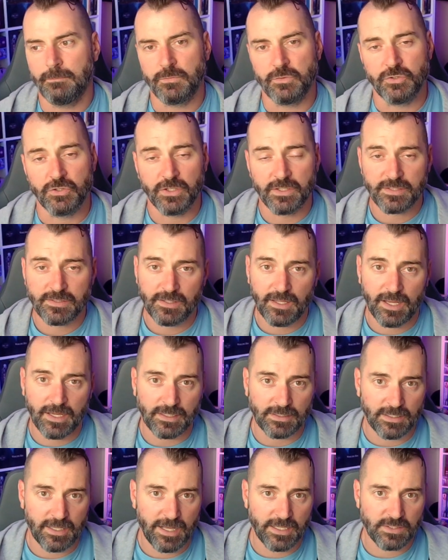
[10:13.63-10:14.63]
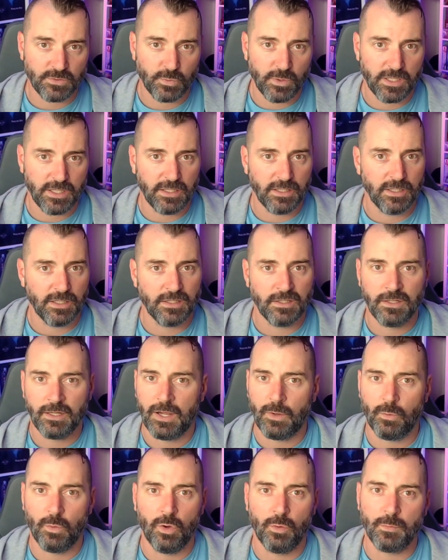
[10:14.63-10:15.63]
Just like last weekend,
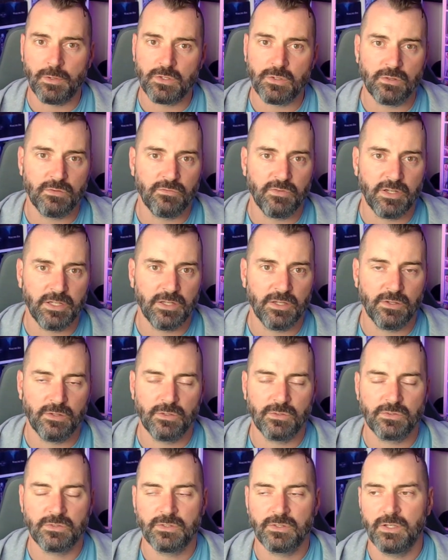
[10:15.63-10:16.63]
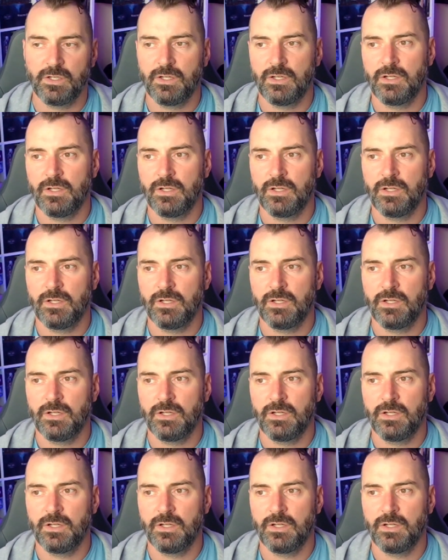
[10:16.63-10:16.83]
I won't be doing videos.